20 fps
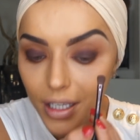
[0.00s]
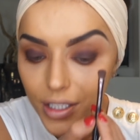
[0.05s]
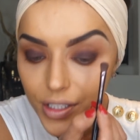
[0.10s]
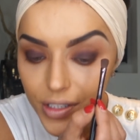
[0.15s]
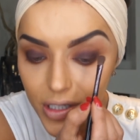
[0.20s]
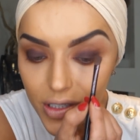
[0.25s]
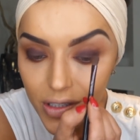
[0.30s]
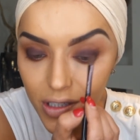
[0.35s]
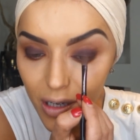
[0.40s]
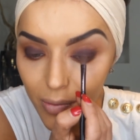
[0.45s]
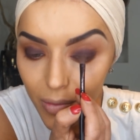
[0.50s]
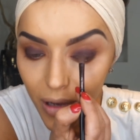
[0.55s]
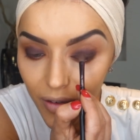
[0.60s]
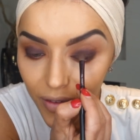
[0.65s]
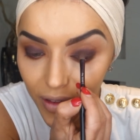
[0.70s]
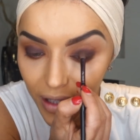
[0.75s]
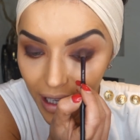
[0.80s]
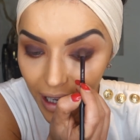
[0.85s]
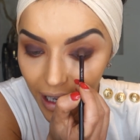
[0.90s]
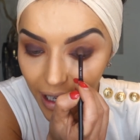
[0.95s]
just
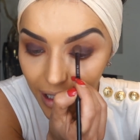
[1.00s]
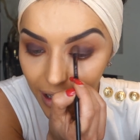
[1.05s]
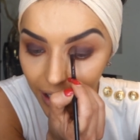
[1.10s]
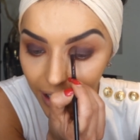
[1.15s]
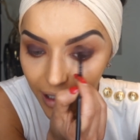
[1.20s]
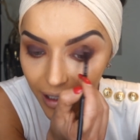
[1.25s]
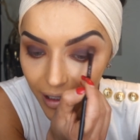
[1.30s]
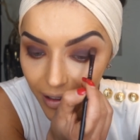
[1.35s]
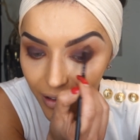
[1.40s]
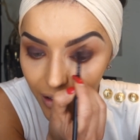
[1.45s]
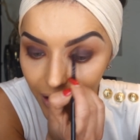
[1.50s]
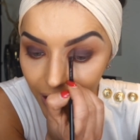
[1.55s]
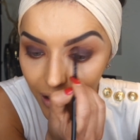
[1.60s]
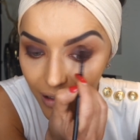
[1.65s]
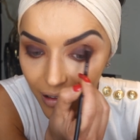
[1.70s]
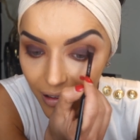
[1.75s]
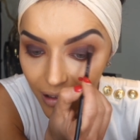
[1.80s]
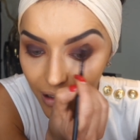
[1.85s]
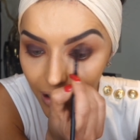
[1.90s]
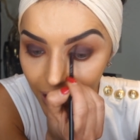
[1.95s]
above the eyelid
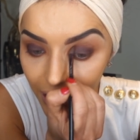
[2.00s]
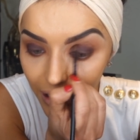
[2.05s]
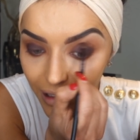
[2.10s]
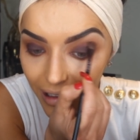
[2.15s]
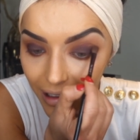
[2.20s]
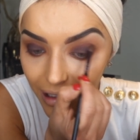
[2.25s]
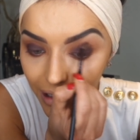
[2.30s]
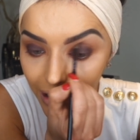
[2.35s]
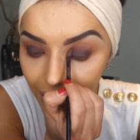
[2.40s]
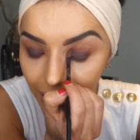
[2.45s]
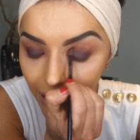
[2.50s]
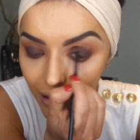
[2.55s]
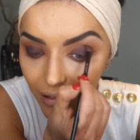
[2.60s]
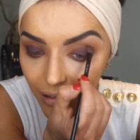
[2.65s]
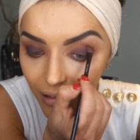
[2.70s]
here.